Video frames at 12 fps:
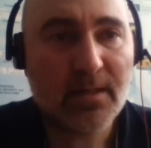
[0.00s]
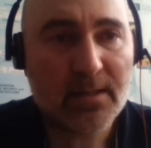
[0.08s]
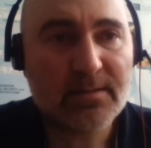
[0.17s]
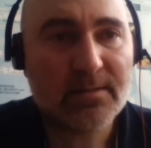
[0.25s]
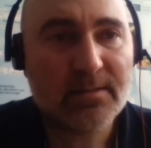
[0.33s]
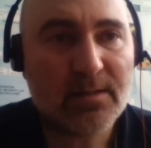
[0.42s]

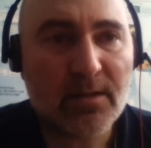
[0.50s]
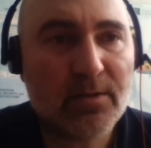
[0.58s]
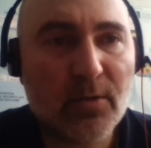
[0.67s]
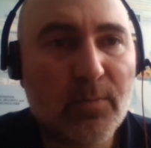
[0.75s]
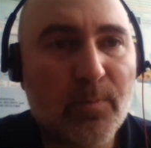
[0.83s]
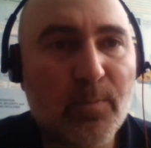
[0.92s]
yes, these are
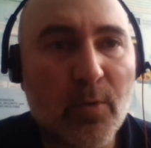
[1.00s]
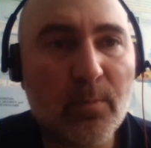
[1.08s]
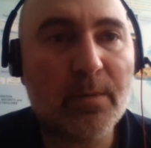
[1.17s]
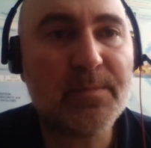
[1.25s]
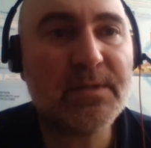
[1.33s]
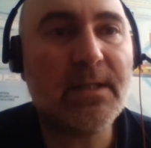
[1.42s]
not
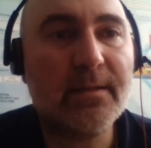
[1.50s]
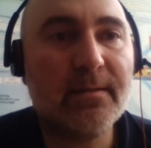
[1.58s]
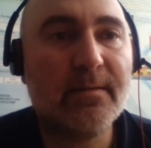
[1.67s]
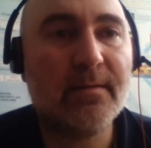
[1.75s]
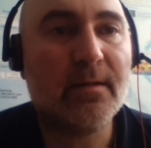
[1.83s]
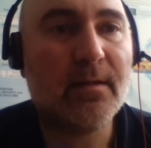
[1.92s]
problems that
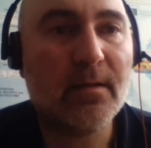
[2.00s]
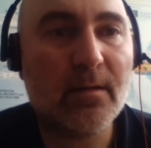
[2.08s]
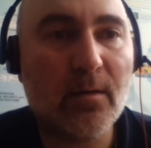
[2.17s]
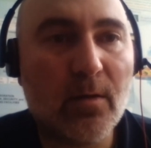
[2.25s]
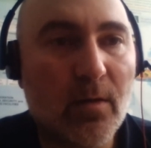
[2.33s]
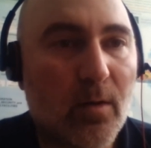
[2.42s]

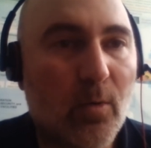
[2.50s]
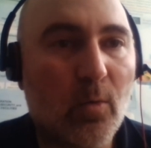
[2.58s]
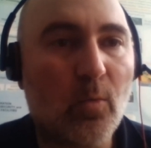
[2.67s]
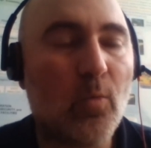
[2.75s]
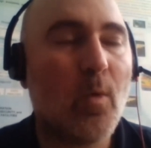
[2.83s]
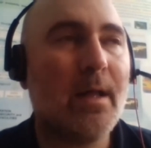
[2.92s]
uh, uh,
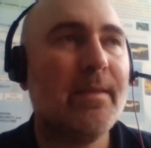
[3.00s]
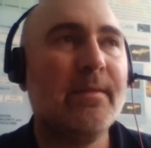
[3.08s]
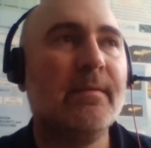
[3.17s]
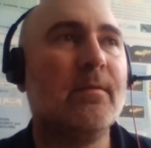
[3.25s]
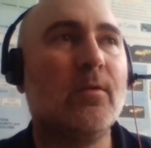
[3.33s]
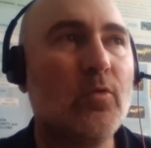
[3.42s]

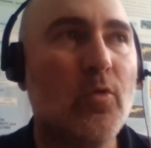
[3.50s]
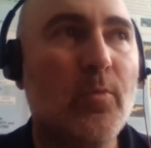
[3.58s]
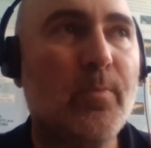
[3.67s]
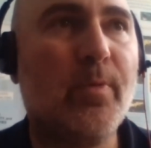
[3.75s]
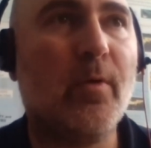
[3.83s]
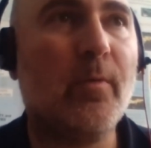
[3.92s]
one
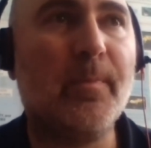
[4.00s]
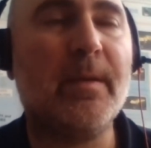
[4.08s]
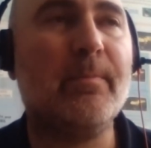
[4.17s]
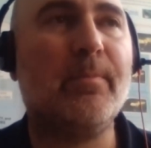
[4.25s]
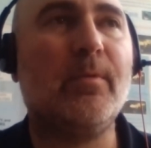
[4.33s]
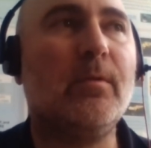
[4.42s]
group of
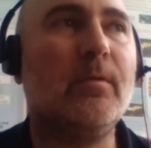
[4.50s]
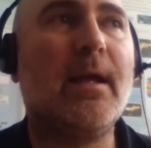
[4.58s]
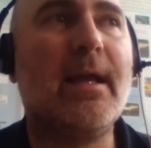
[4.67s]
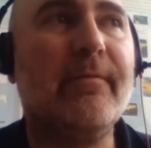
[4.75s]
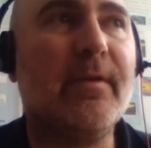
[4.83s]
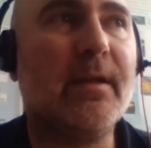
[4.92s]
people
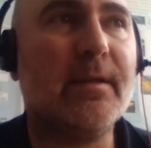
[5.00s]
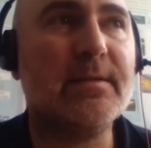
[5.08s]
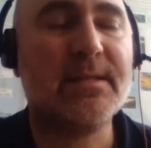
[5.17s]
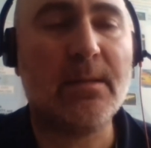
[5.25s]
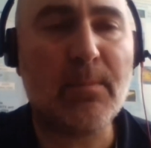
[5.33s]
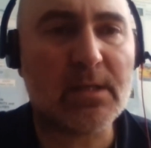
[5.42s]
having the
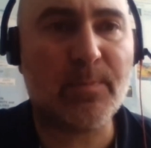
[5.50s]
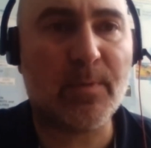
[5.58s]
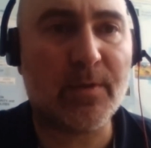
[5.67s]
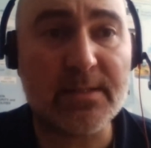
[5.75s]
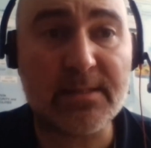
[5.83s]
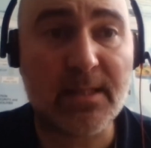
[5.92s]
same
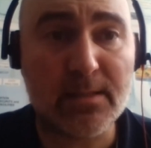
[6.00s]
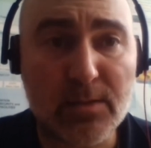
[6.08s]
expertise